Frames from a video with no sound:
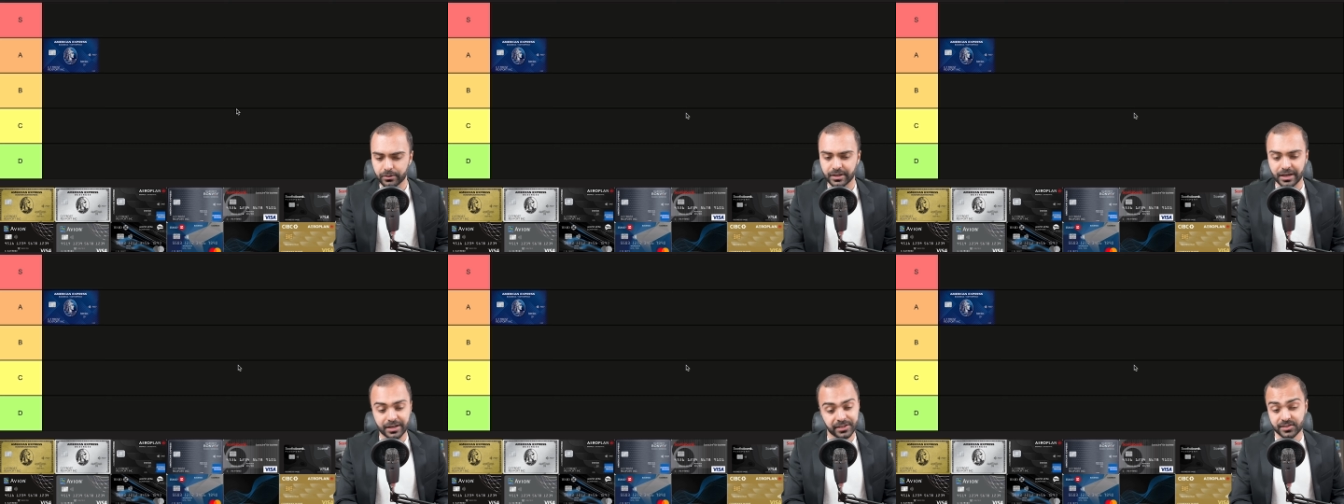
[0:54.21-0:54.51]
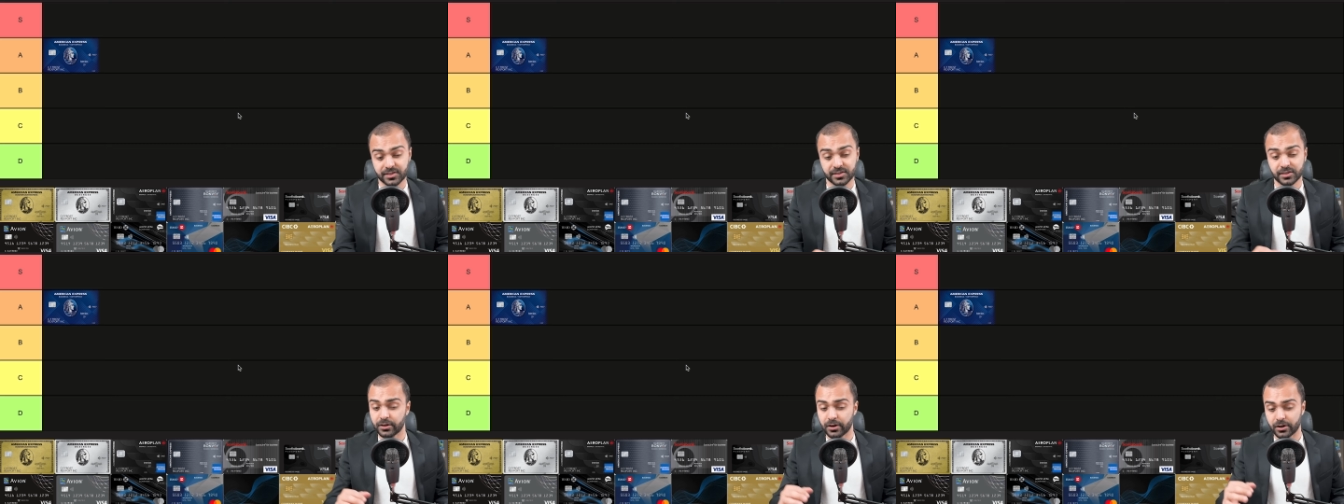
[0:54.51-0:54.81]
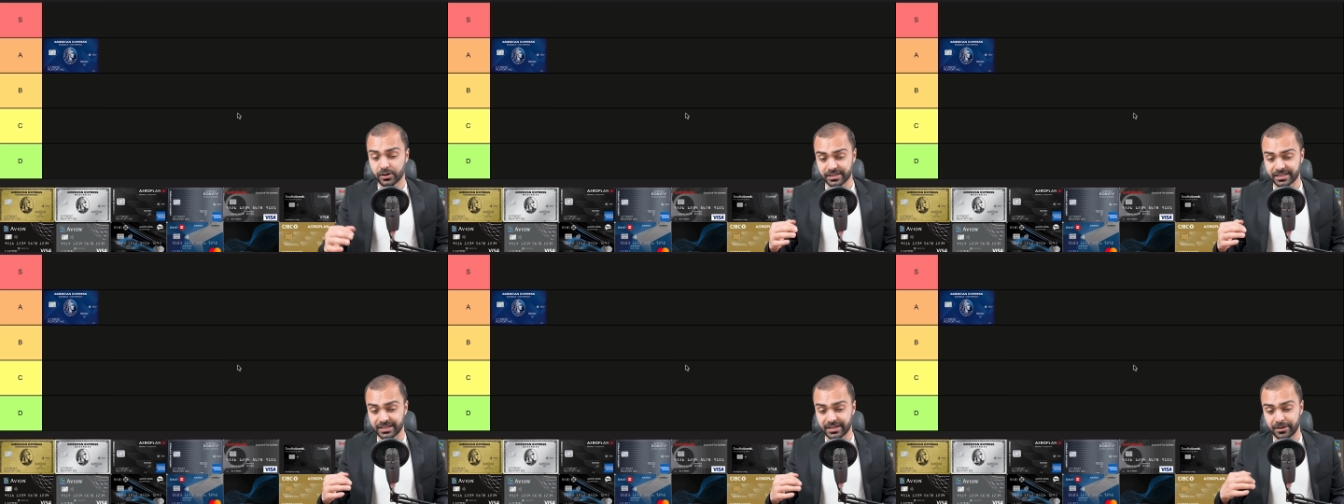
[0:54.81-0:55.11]
Now, this is a
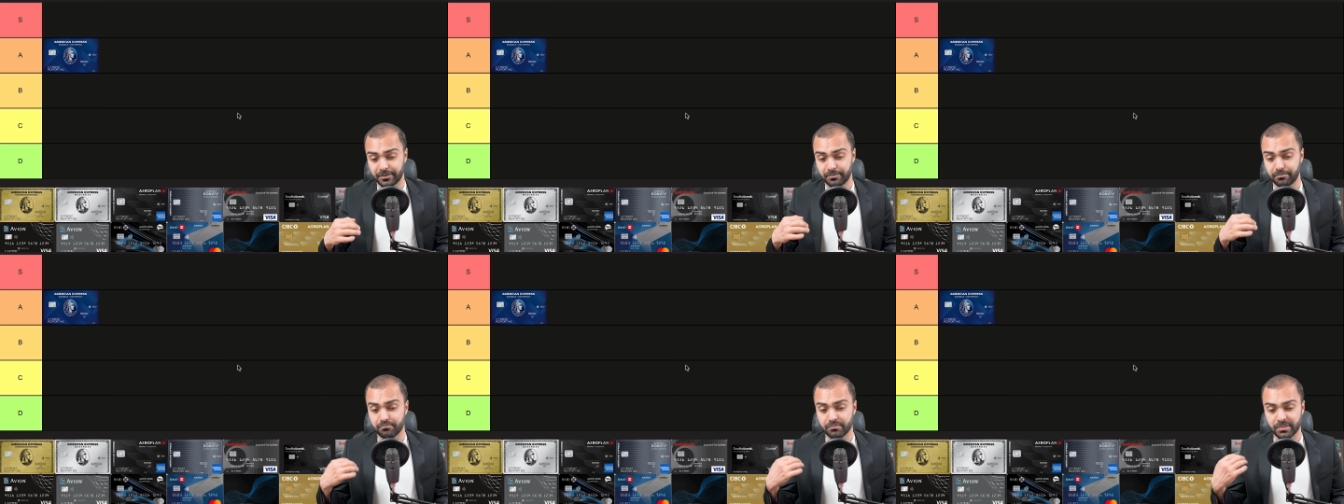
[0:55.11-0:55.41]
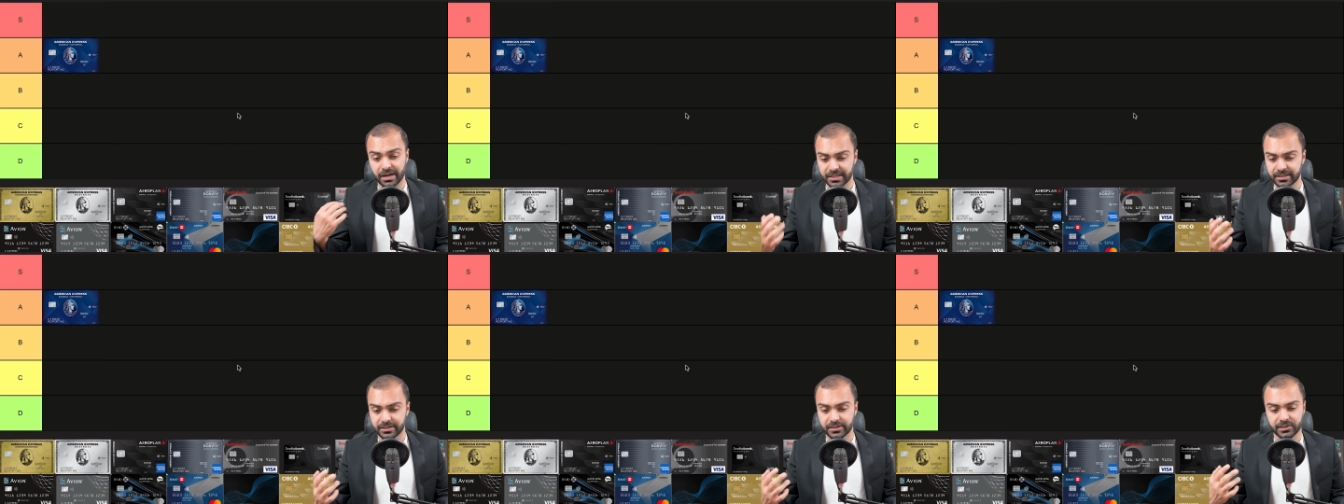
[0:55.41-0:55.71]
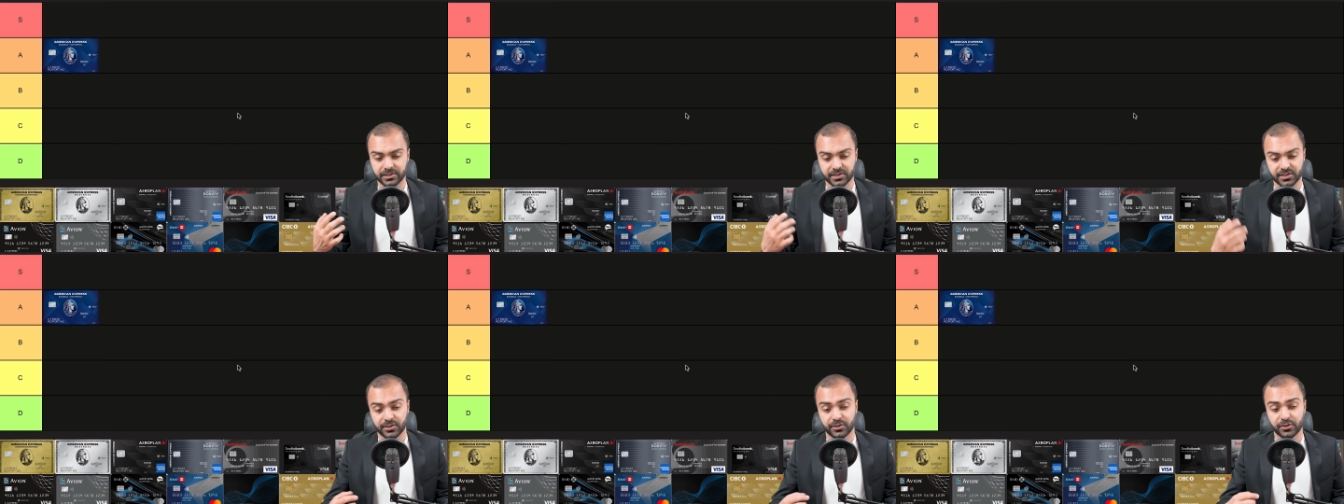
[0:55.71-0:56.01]
card that I might
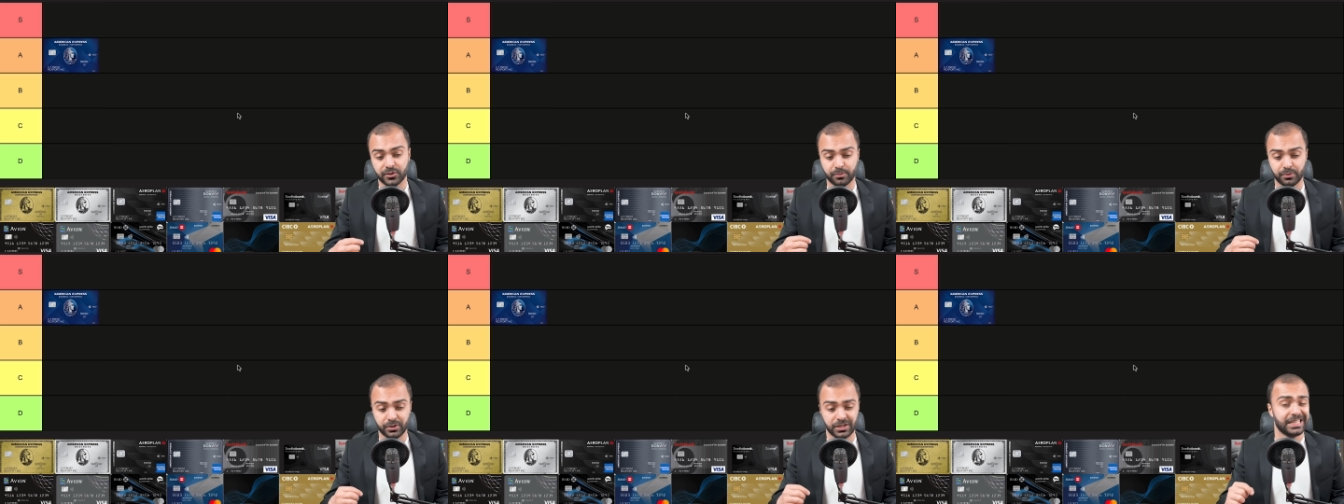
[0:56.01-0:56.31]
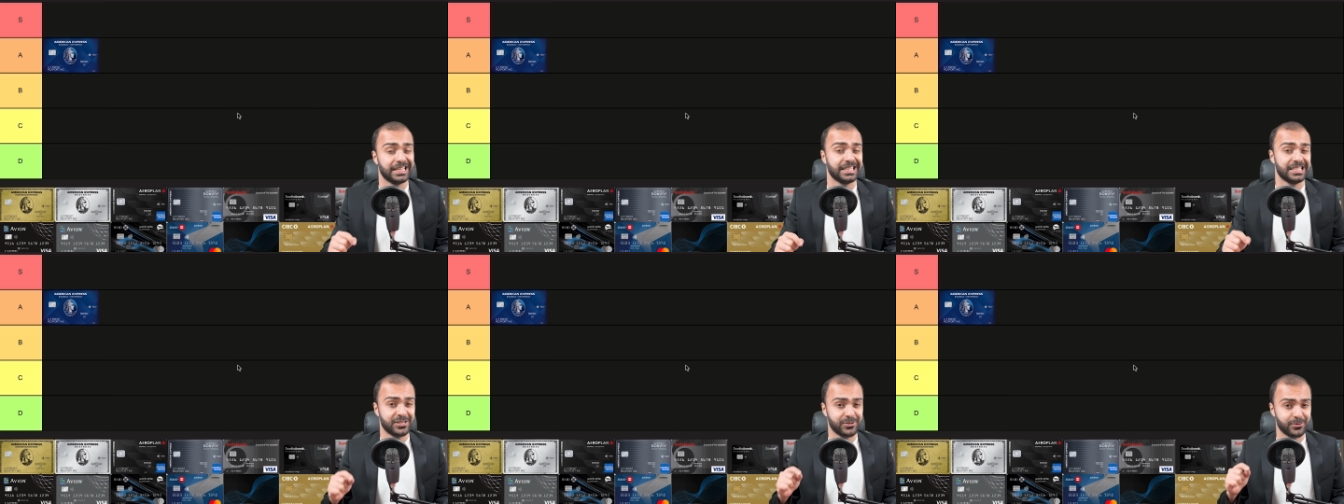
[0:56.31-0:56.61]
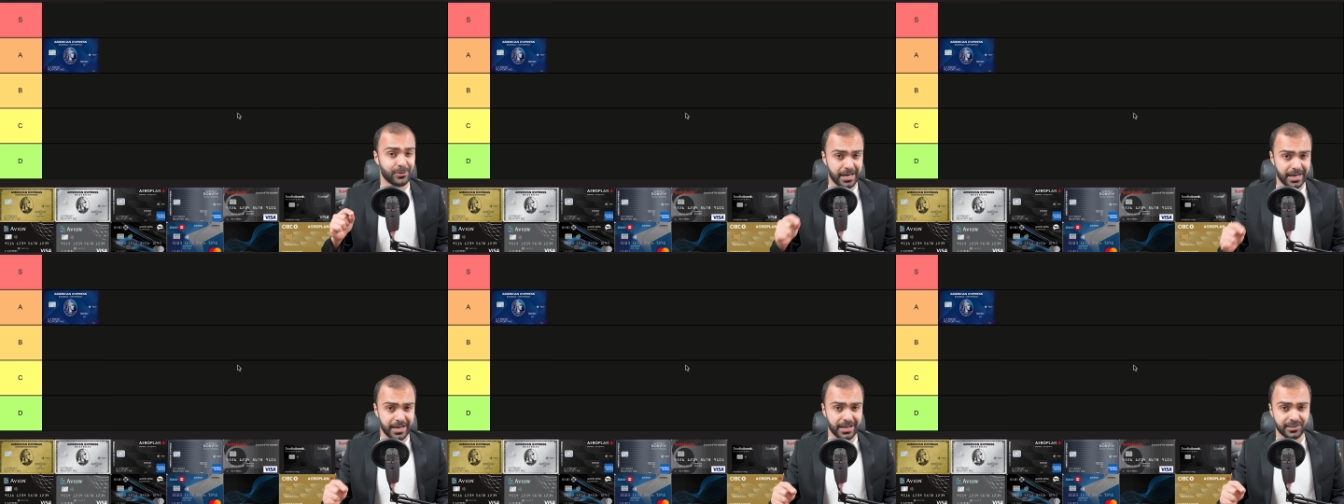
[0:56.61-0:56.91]
consider putting into
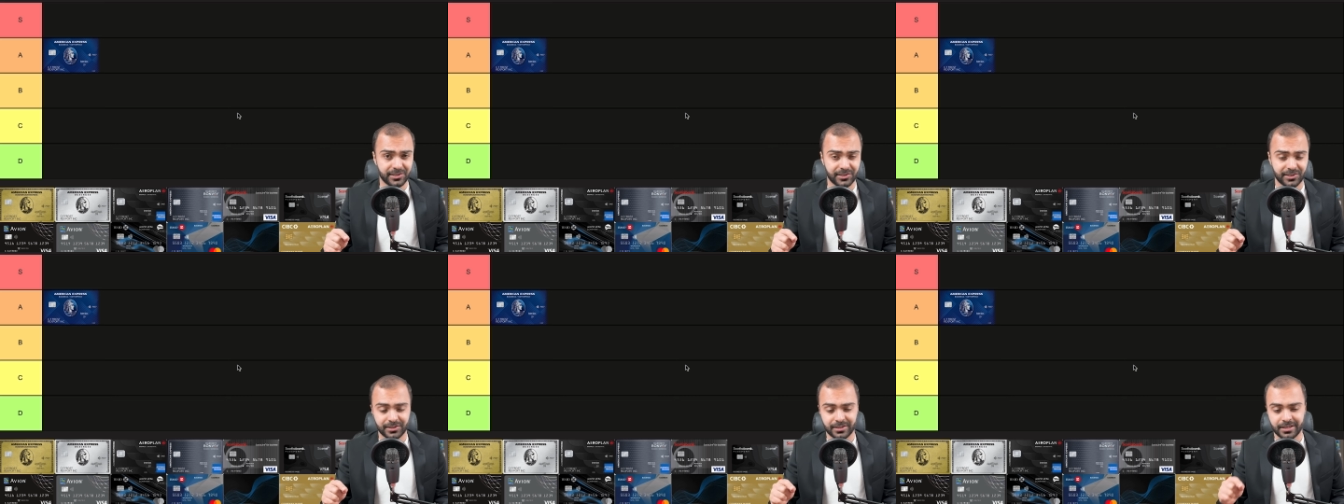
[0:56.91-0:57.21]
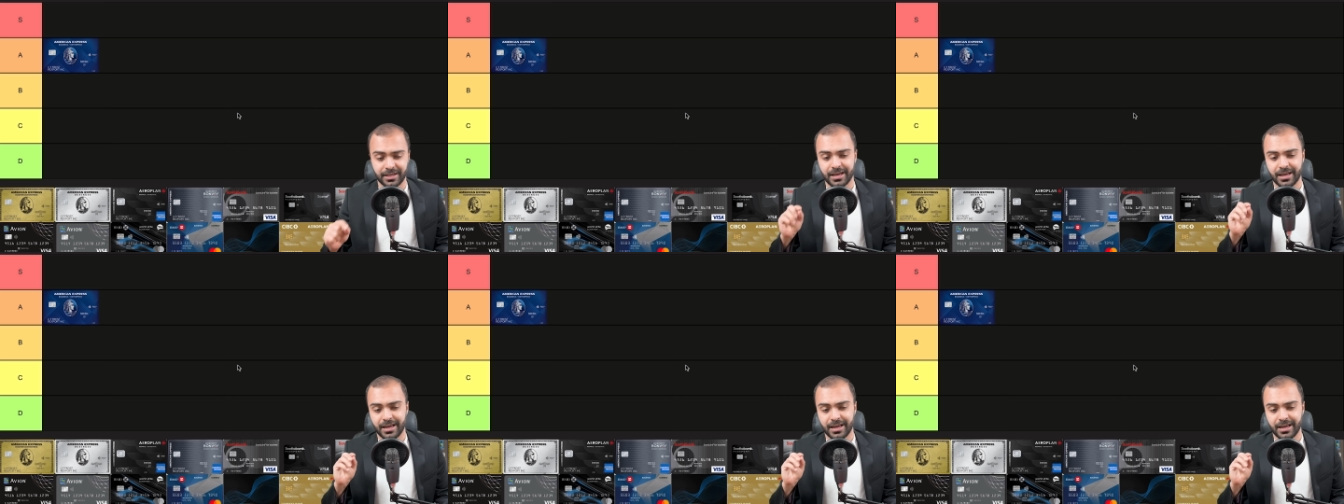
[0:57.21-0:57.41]
S.